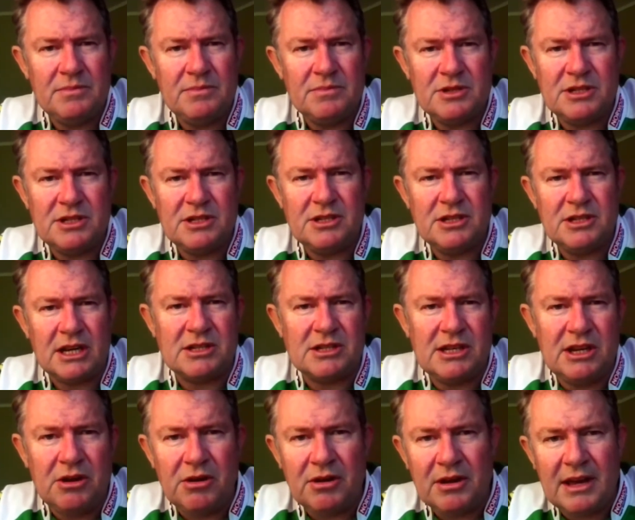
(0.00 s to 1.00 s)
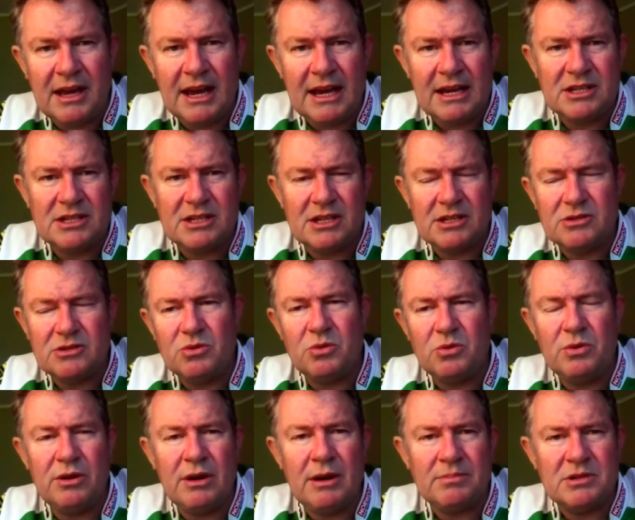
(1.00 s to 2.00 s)
60 odd cases, or
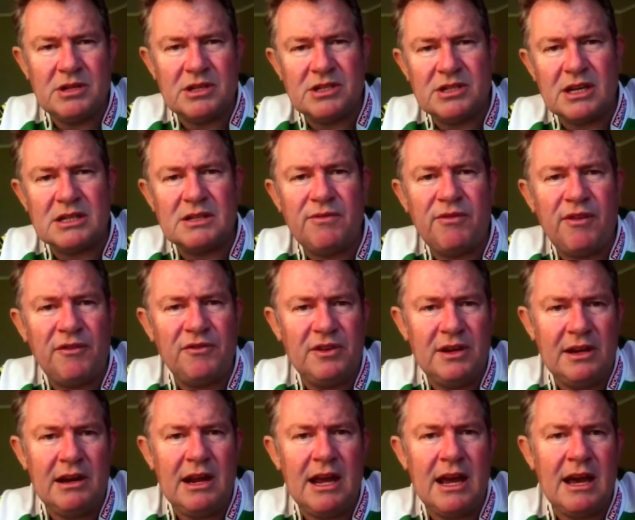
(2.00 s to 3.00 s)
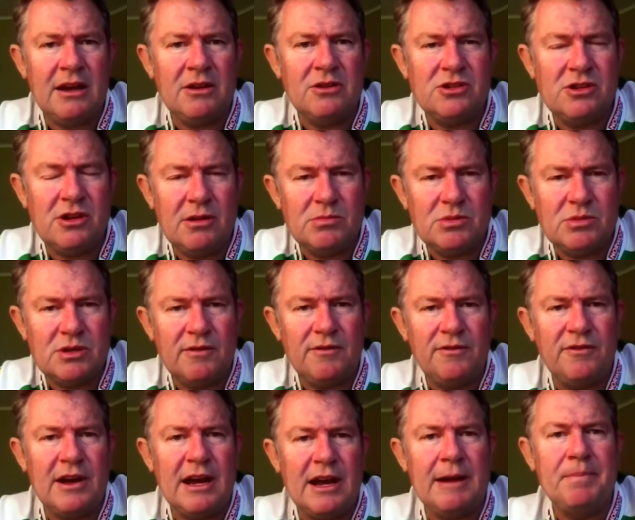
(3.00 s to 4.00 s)
we're up to 650 now in terms
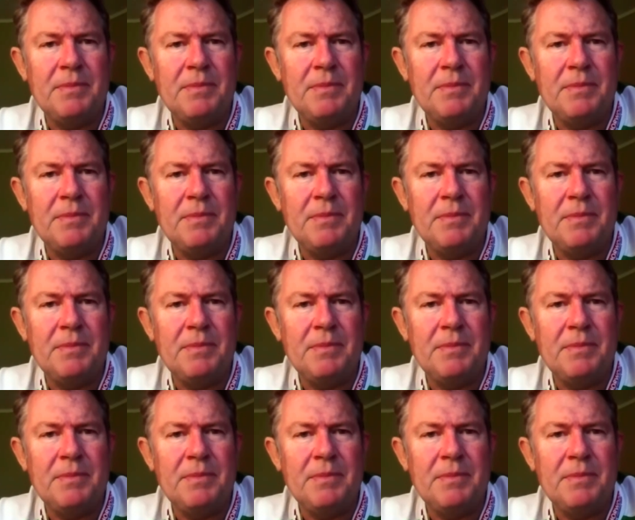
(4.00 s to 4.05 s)
of